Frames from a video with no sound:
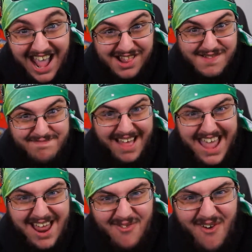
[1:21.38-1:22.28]

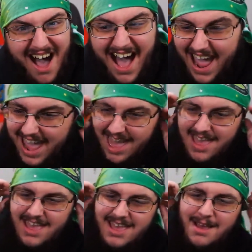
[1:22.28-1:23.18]
explain why,
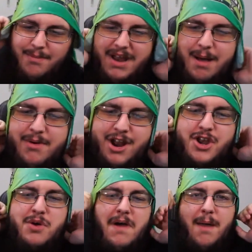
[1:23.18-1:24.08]
but I'm gonna
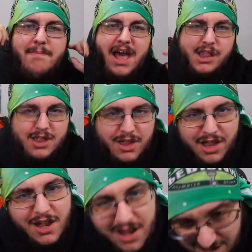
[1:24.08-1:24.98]
do my best
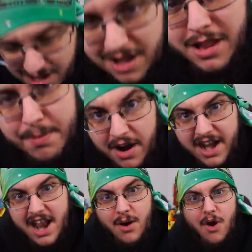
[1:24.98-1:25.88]
to put it
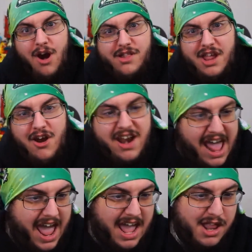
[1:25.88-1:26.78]
into words here
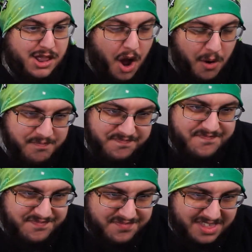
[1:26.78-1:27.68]
today. So,
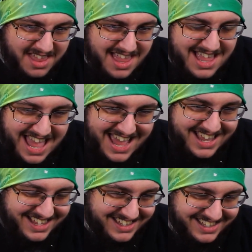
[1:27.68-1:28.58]

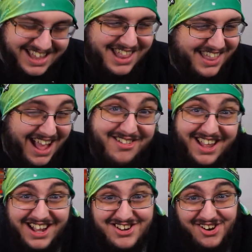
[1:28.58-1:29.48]
it sounds
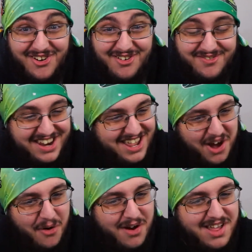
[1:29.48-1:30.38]
like a joke
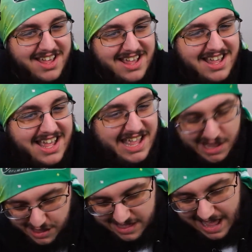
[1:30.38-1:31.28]
video.
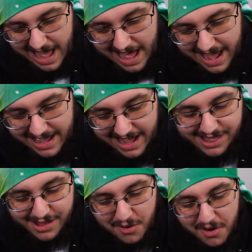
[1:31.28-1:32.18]
It's not.
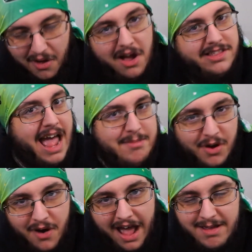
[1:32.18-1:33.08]
So, a long time
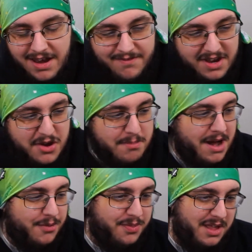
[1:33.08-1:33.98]
ago, I made a video
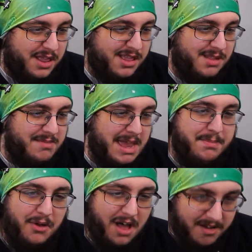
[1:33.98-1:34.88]
about this. Some
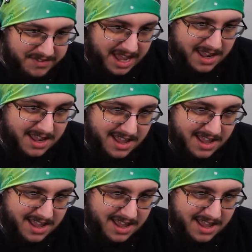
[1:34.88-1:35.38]
people loved it.